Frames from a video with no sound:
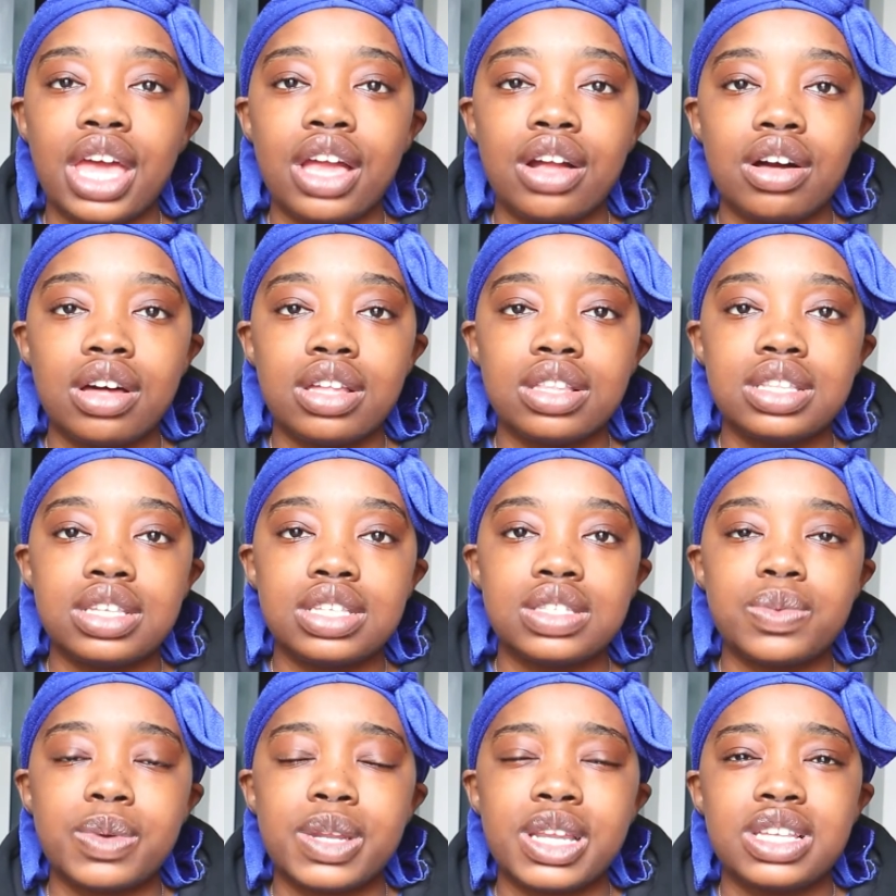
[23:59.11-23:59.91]
I got
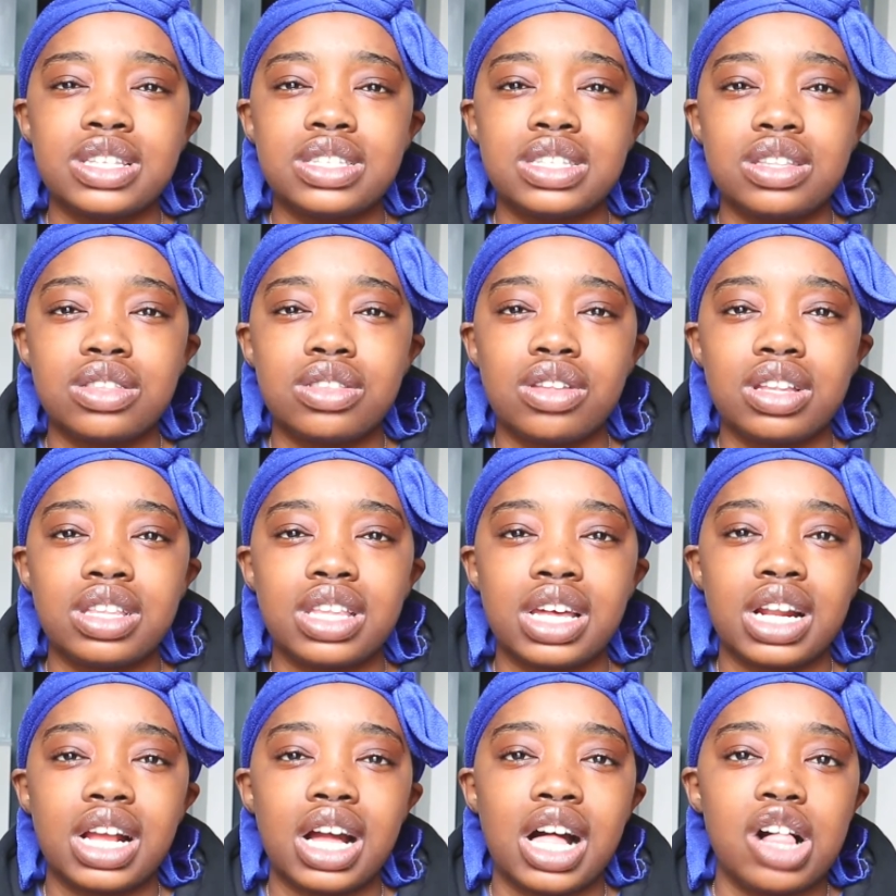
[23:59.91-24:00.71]
this when I still thought
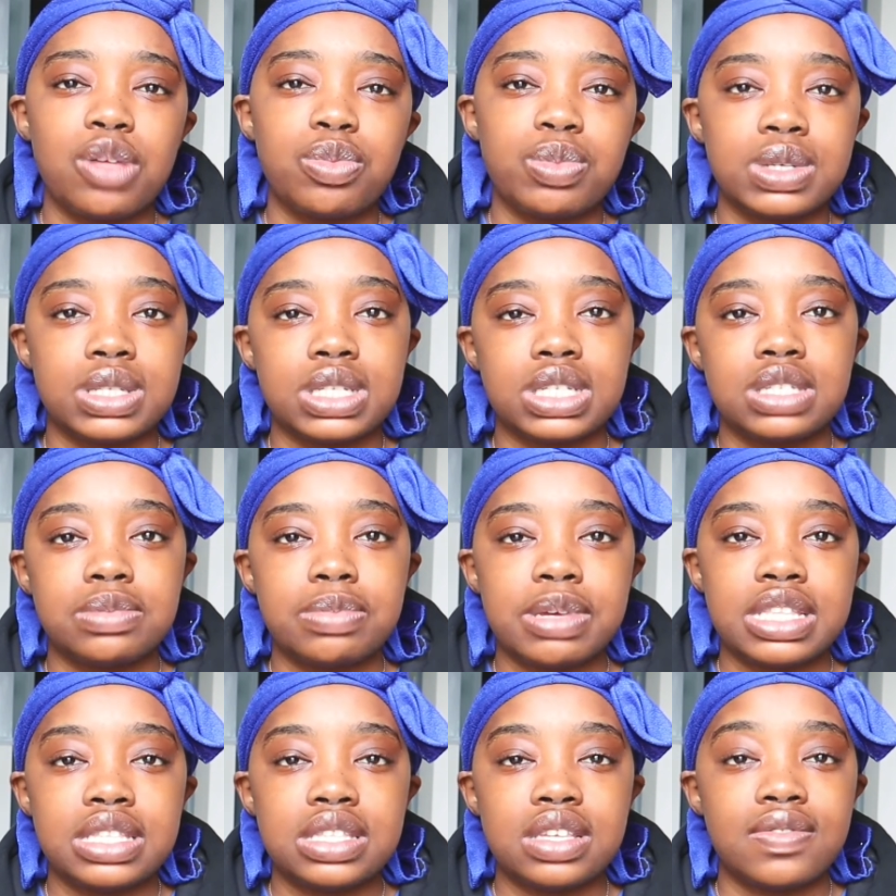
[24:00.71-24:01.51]
that Calm was
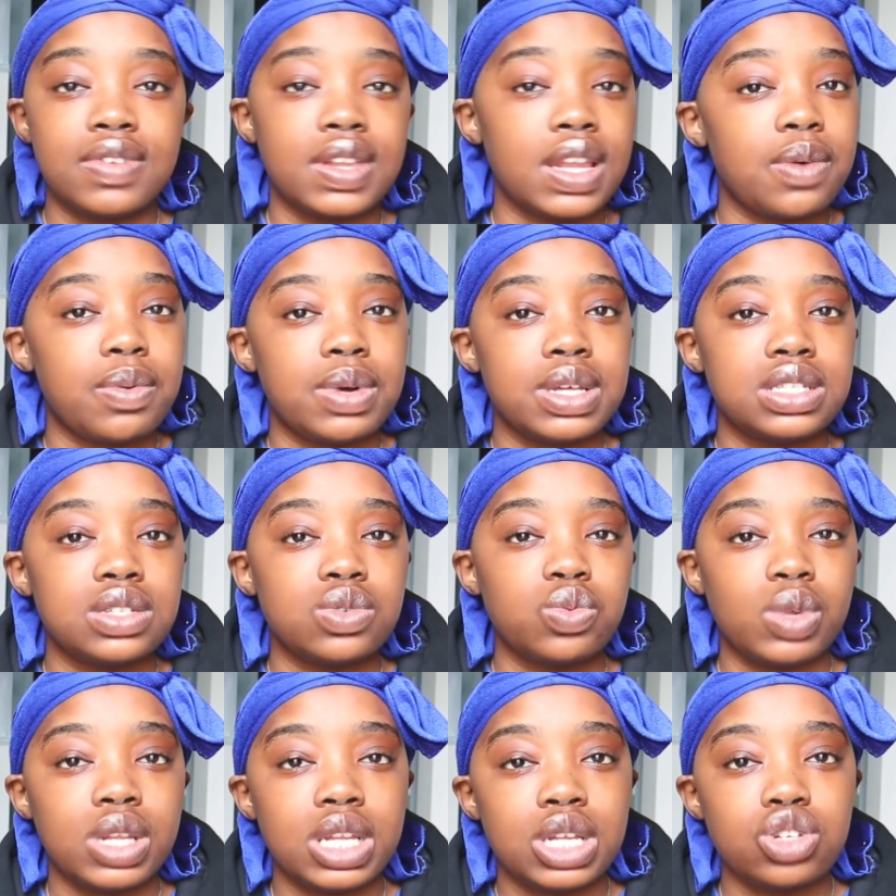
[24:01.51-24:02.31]
expensive and I
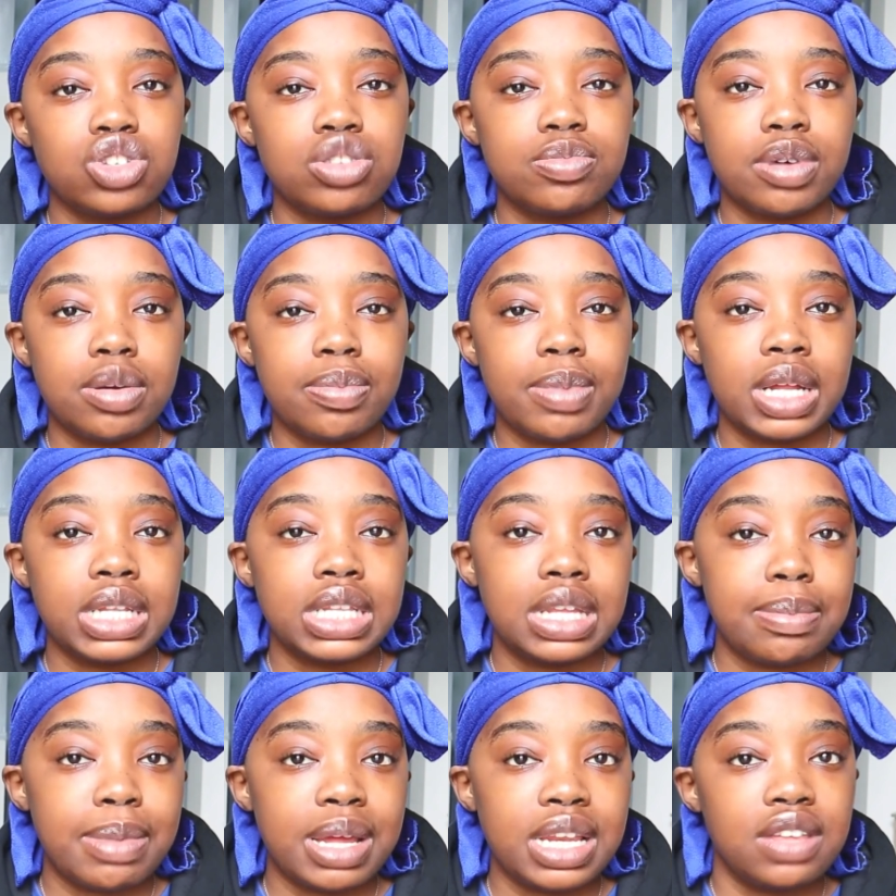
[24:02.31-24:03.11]
wasn't willing to pop
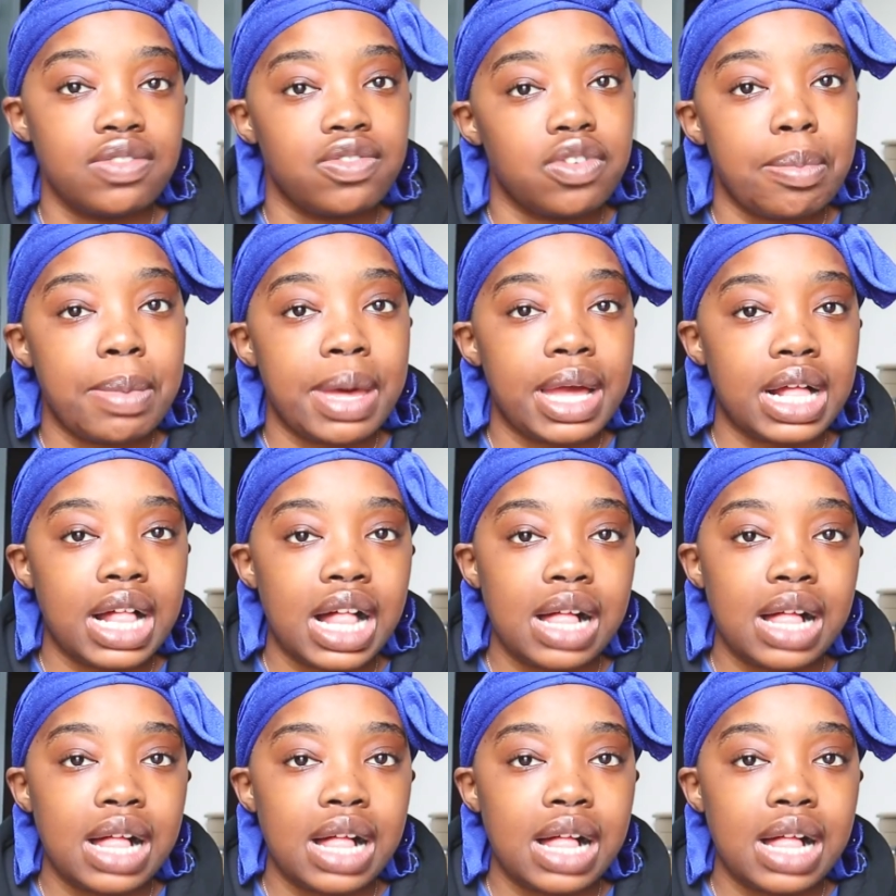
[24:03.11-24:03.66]
out the money for my